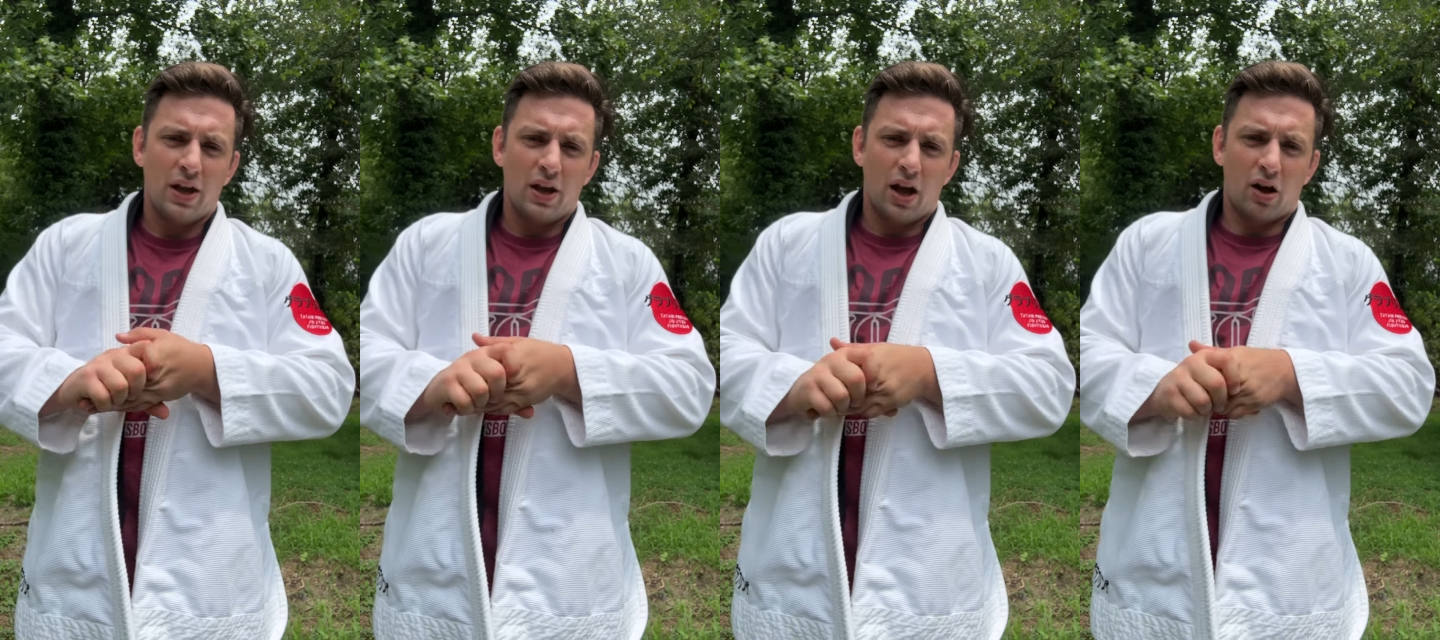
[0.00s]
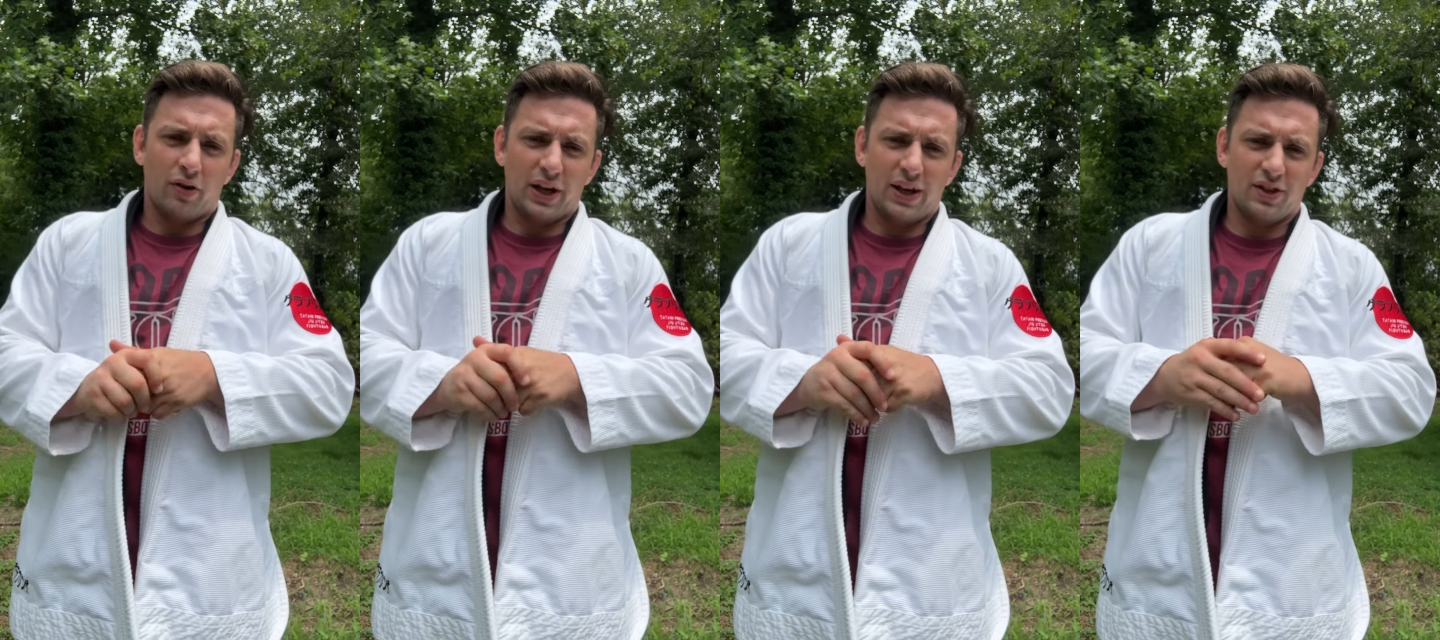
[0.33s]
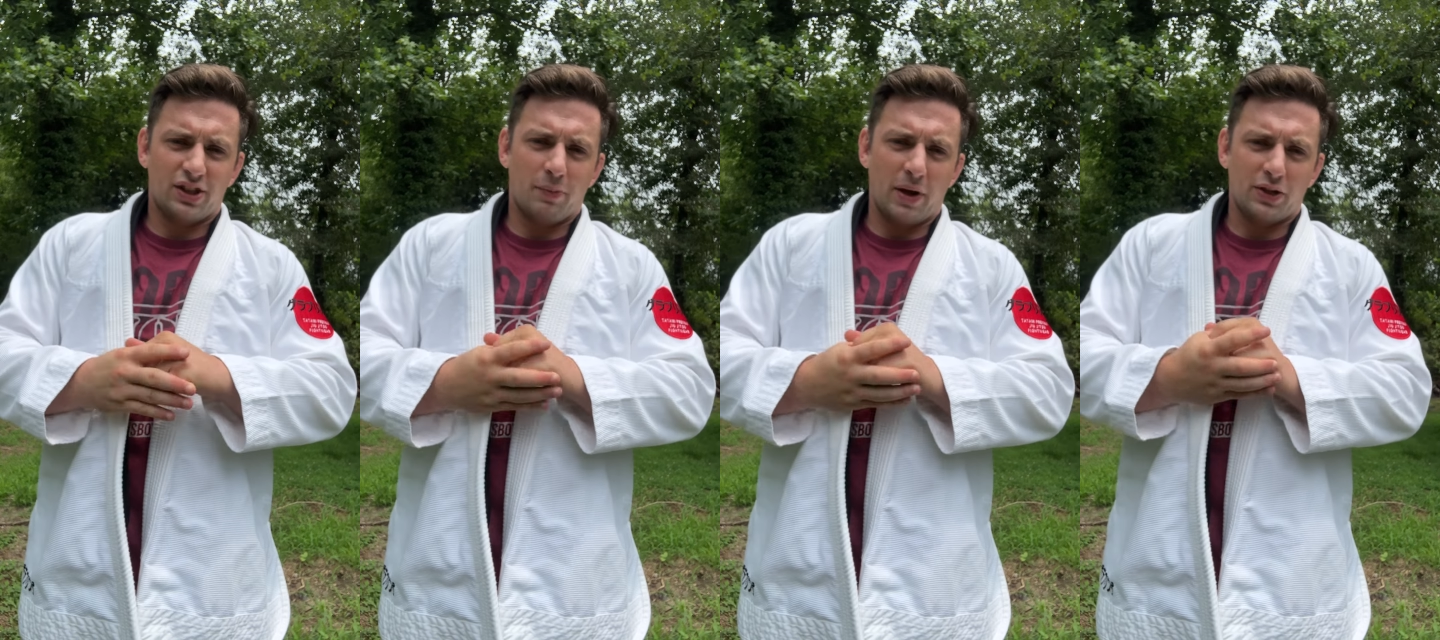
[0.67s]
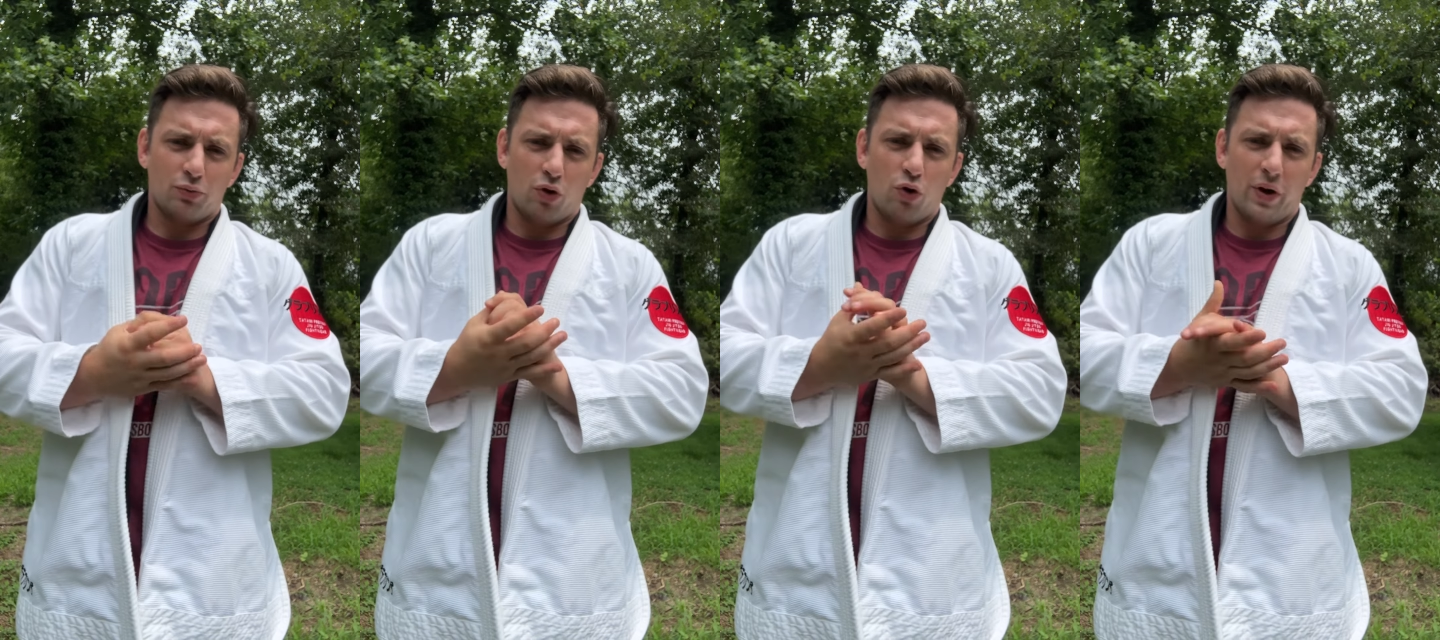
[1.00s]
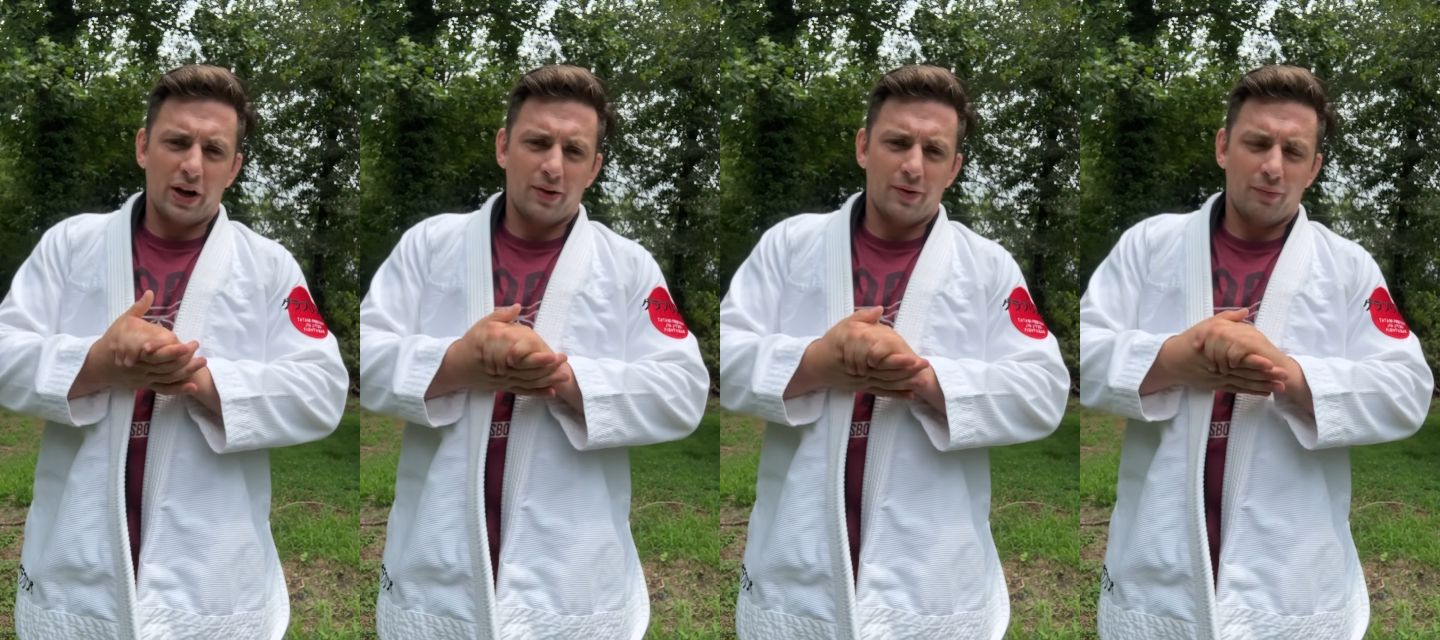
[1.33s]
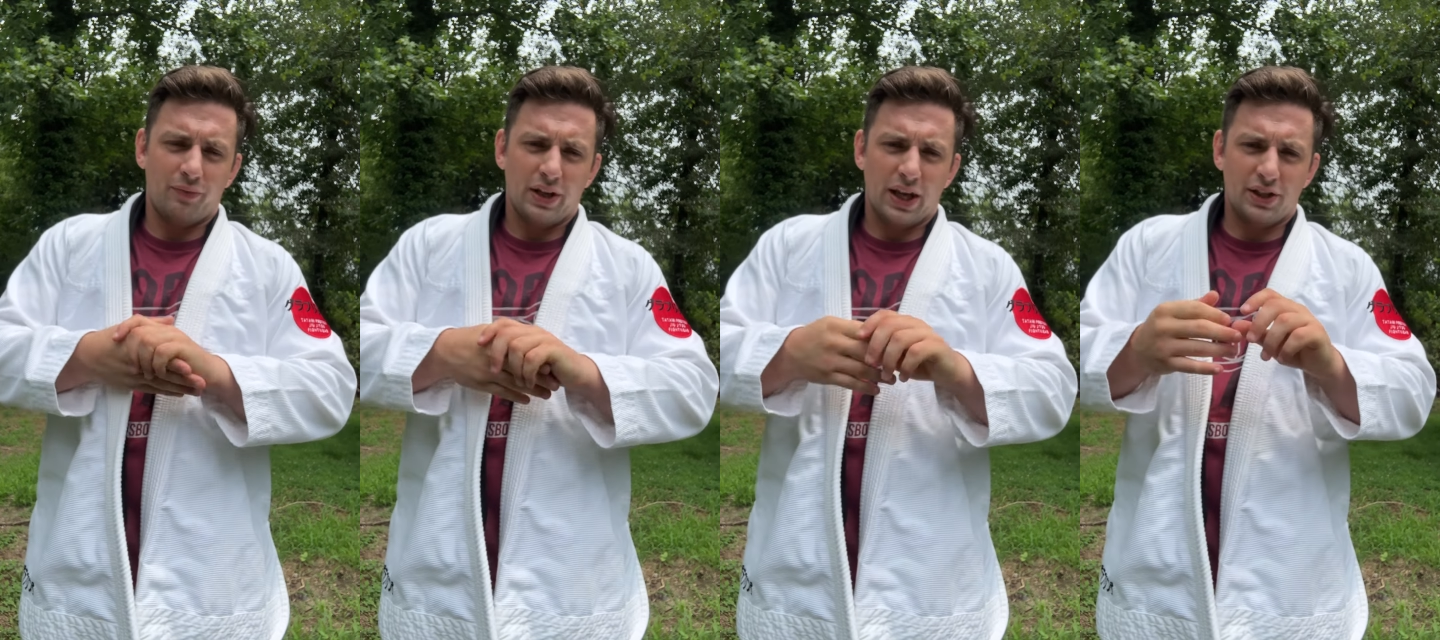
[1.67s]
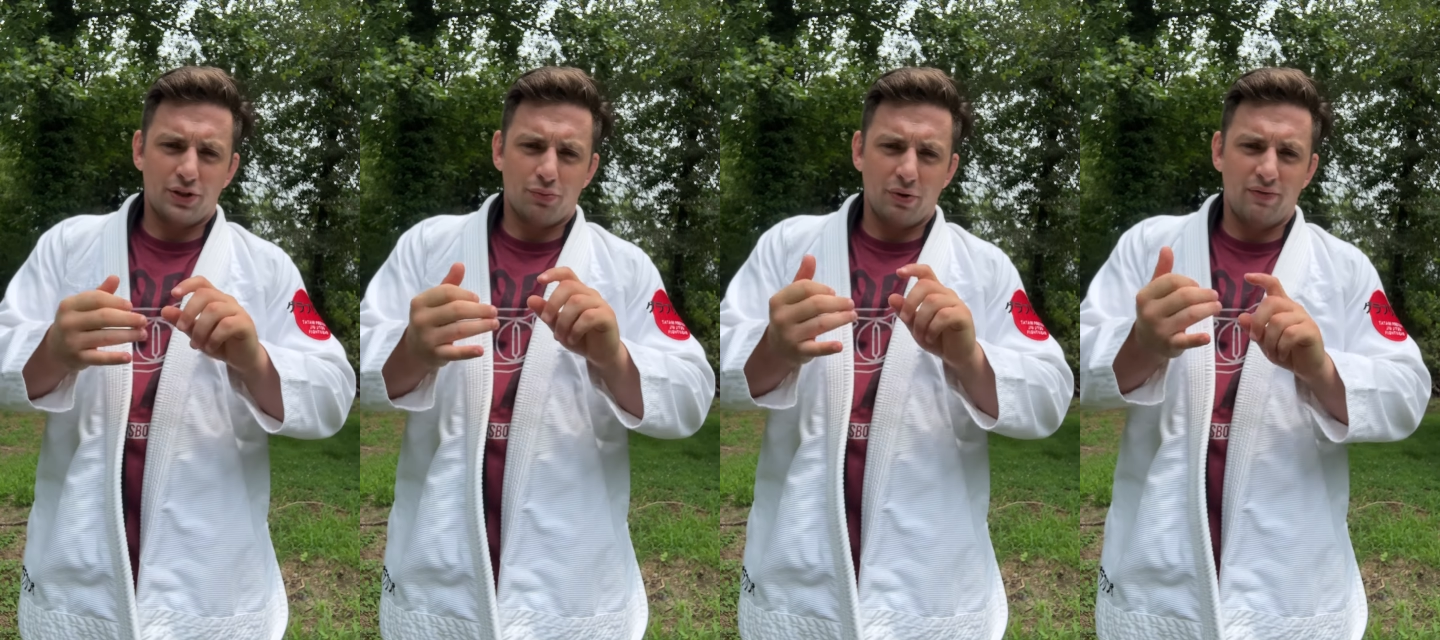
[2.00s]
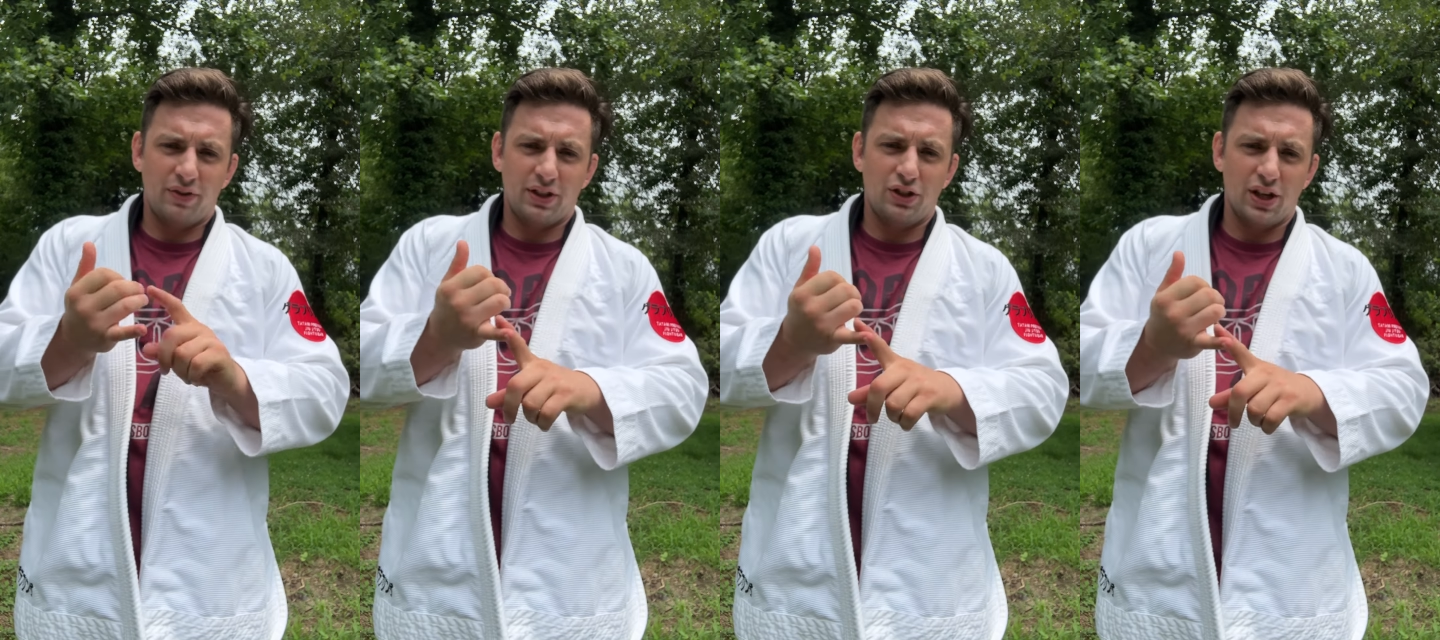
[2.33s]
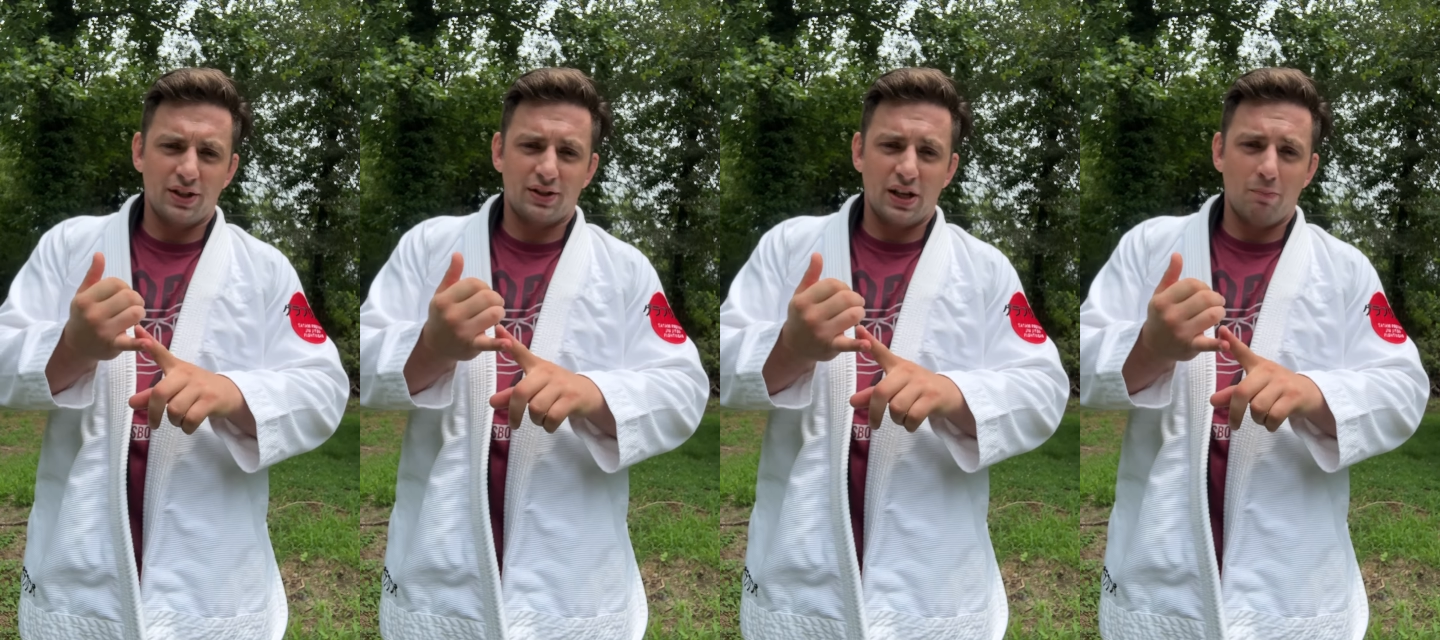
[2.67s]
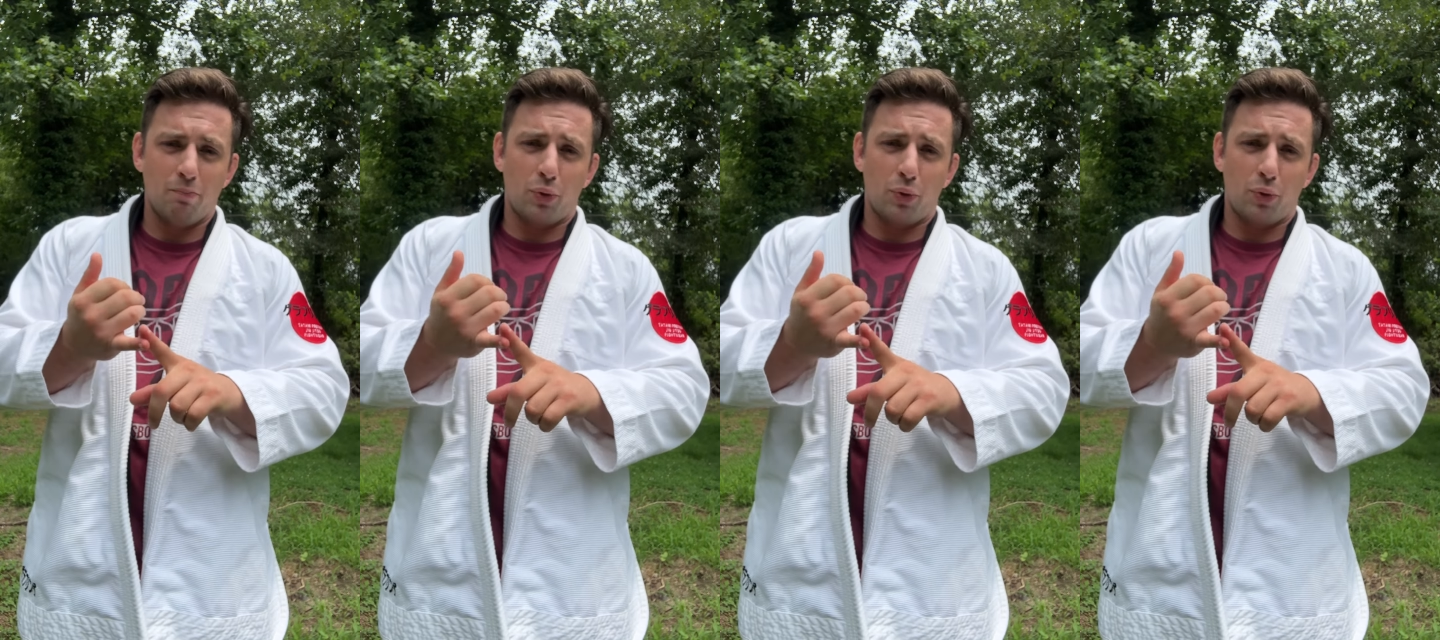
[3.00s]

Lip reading: I'm going to give you the specs real quick. It's 350 GSM